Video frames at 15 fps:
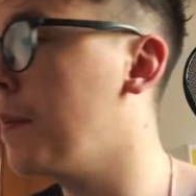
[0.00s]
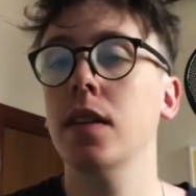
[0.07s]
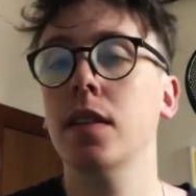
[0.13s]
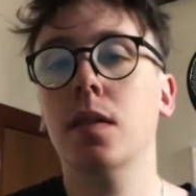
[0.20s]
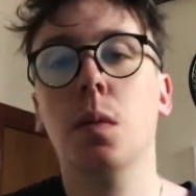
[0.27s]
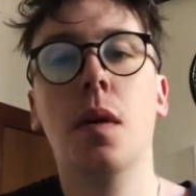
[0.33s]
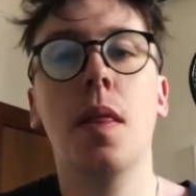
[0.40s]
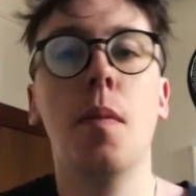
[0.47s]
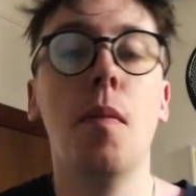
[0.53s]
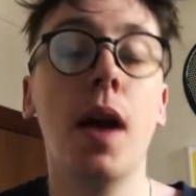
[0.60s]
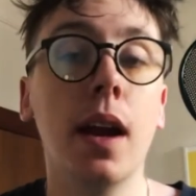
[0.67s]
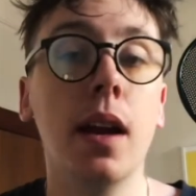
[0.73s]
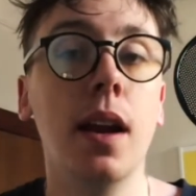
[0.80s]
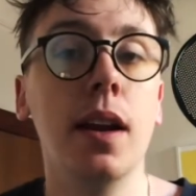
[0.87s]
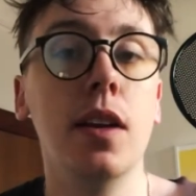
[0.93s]
So one of the
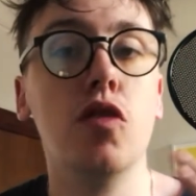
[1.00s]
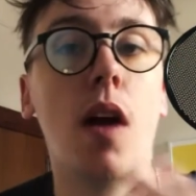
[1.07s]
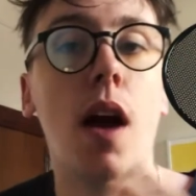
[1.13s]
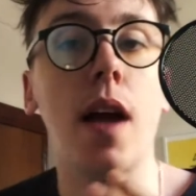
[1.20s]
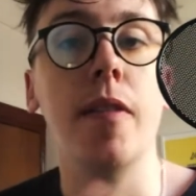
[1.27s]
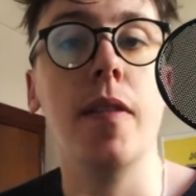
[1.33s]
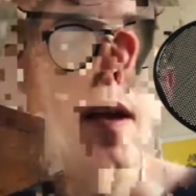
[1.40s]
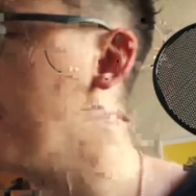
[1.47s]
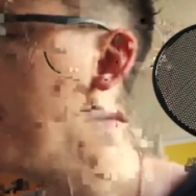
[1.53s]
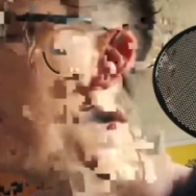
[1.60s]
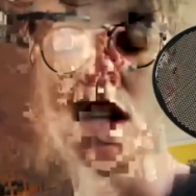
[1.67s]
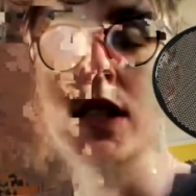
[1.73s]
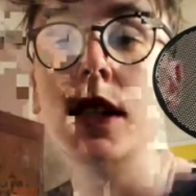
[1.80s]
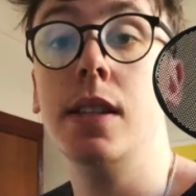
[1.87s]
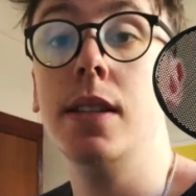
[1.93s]
main like driving
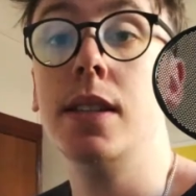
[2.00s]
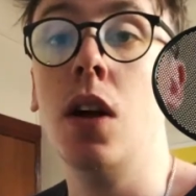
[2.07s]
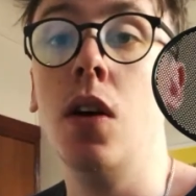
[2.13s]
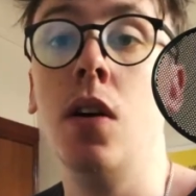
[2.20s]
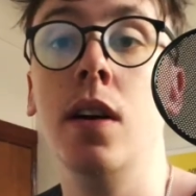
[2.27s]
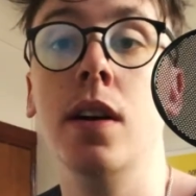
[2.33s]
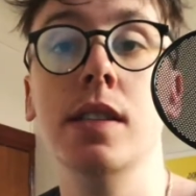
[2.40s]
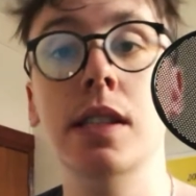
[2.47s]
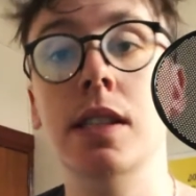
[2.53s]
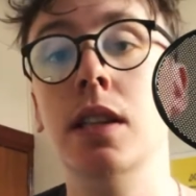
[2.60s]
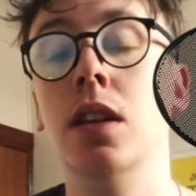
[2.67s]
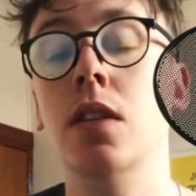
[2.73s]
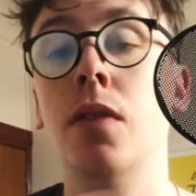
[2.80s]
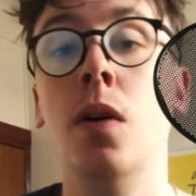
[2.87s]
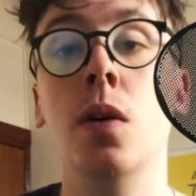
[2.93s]
points of the song is
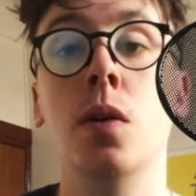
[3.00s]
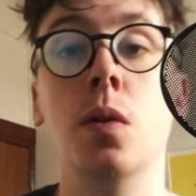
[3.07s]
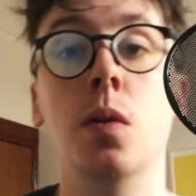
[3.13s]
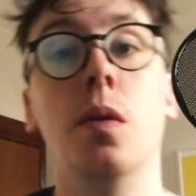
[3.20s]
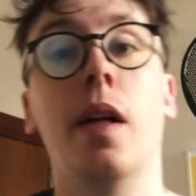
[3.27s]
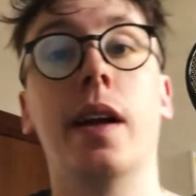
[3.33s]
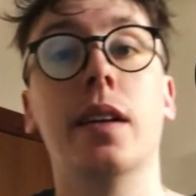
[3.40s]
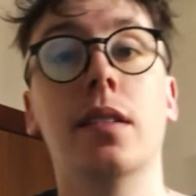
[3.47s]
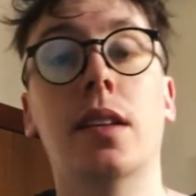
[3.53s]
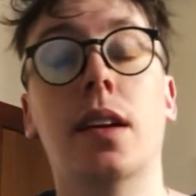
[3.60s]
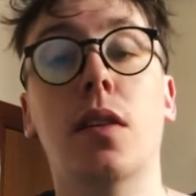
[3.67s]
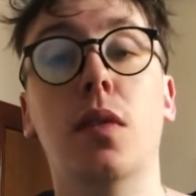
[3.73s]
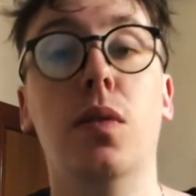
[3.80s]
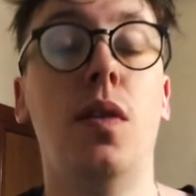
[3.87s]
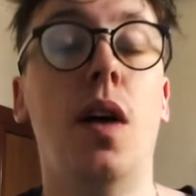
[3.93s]
the vocal. Like it's like a
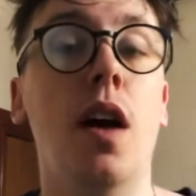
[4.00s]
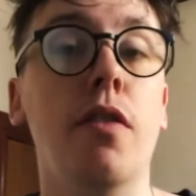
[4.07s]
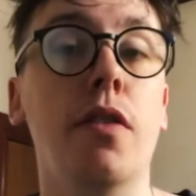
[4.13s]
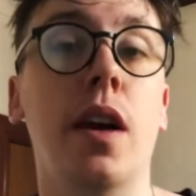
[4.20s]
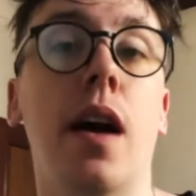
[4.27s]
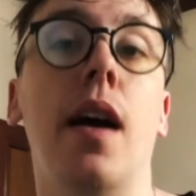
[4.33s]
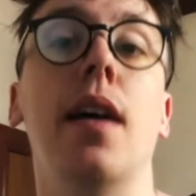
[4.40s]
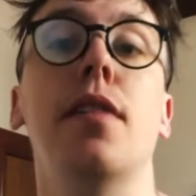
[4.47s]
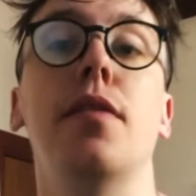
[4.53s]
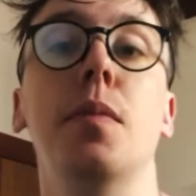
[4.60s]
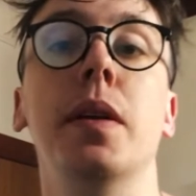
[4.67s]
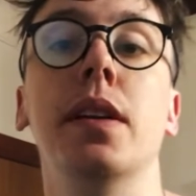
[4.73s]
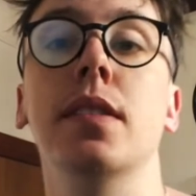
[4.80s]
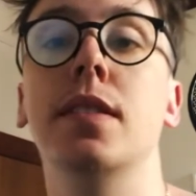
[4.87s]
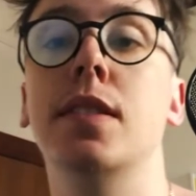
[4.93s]
5.5
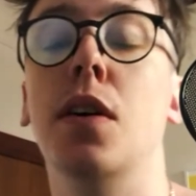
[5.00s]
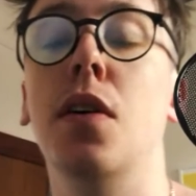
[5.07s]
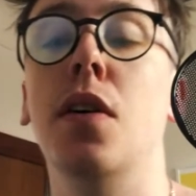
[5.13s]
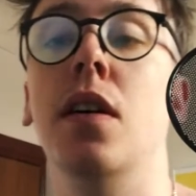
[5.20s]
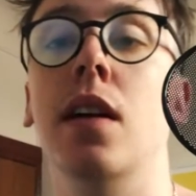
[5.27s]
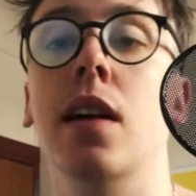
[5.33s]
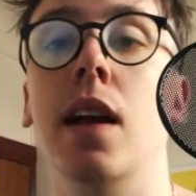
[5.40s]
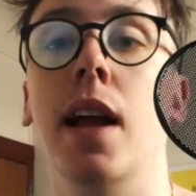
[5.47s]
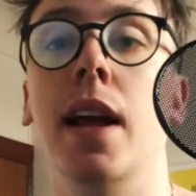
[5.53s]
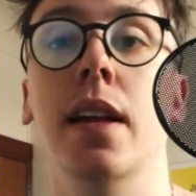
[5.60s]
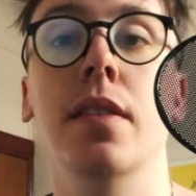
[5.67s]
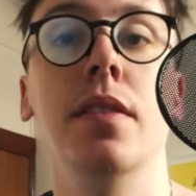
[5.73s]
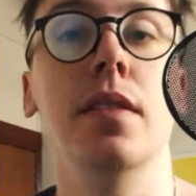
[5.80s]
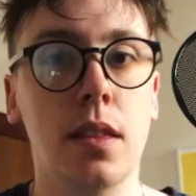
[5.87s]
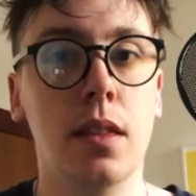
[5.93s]
minute song
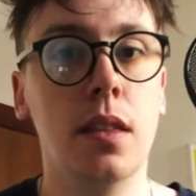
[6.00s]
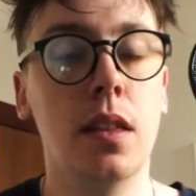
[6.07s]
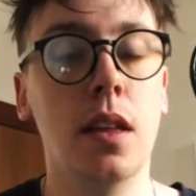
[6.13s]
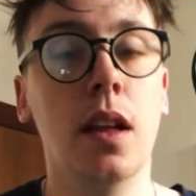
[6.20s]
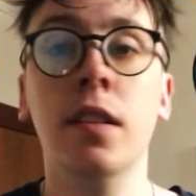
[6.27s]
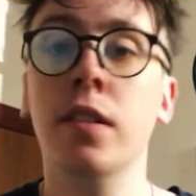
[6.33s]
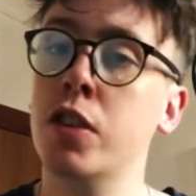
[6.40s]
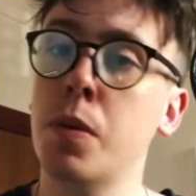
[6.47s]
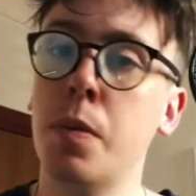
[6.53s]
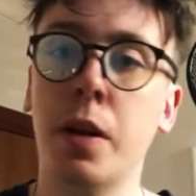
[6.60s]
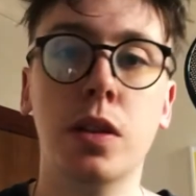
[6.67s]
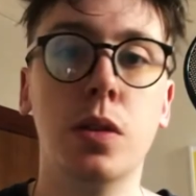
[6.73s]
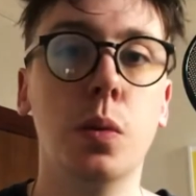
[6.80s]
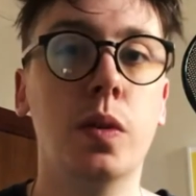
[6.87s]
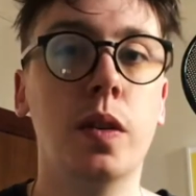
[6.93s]
and the
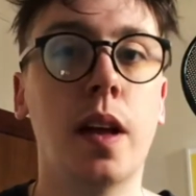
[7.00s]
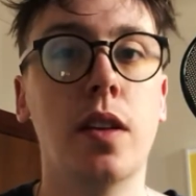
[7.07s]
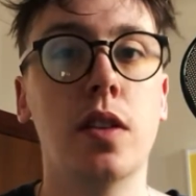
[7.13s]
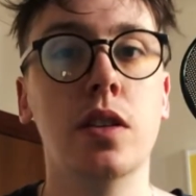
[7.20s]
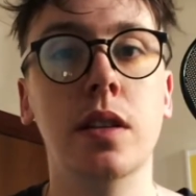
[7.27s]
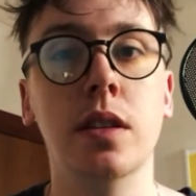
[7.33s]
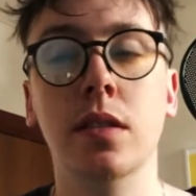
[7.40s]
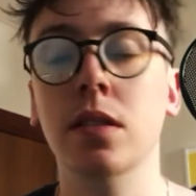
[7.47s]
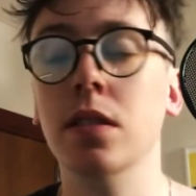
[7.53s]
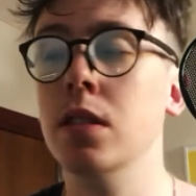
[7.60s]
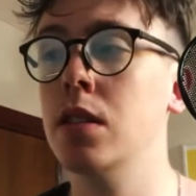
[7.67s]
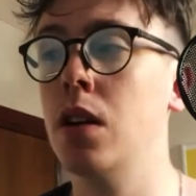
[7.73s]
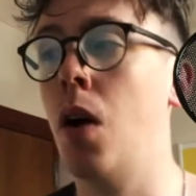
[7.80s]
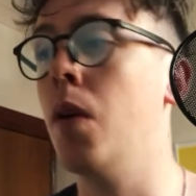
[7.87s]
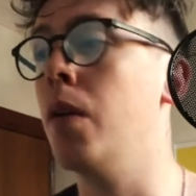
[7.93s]
instrumental
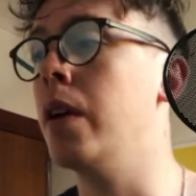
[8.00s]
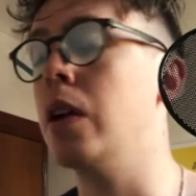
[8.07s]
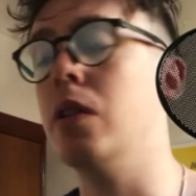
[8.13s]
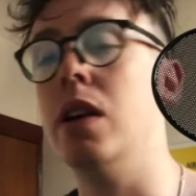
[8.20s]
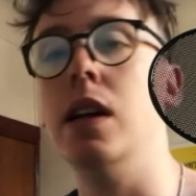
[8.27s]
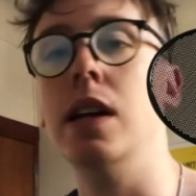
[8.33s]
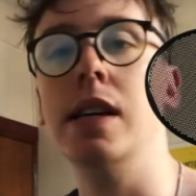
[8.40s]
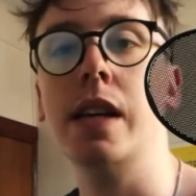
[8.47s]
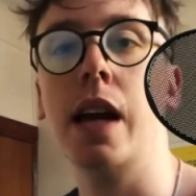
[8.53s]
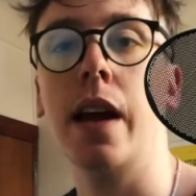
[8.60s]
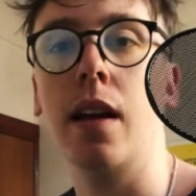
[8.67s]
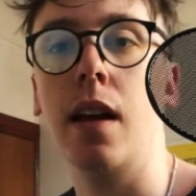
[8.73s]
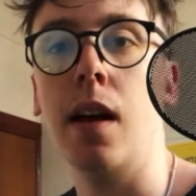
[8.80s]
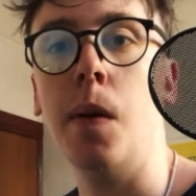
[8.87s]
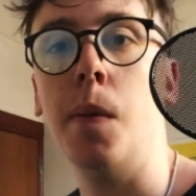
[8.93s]
sections only really
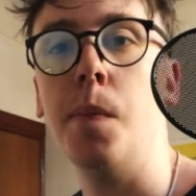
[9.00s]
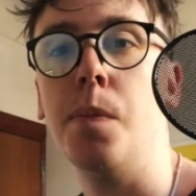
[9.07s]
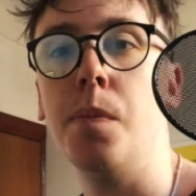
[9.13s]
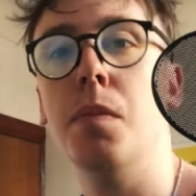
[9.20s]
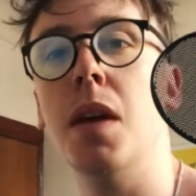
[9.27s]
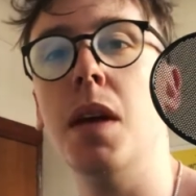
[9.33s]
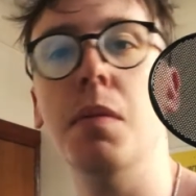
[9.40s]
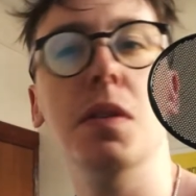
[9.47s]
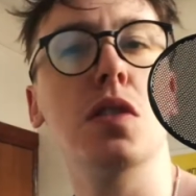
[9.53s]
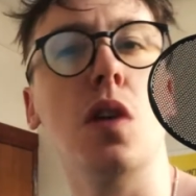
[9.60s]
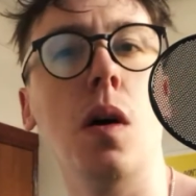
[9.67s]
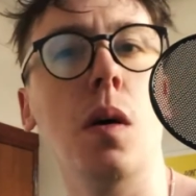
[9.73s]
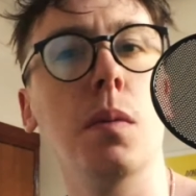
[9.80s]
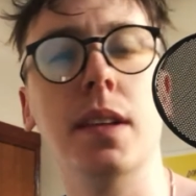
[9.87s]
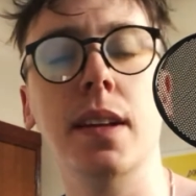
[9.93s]
take up maybe
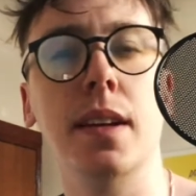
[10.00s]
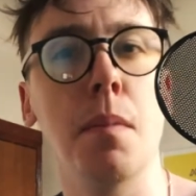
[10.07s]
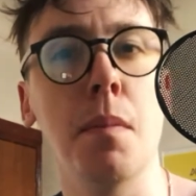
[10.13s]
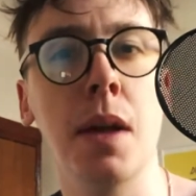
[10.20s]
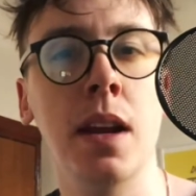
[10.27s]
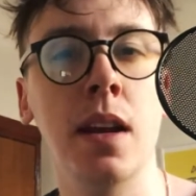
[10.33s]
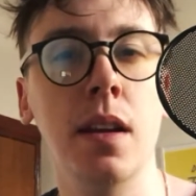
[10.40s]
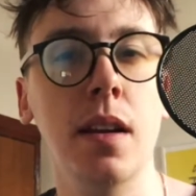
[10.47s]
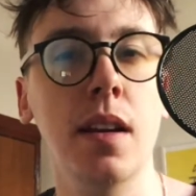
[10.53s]
tops like a minute.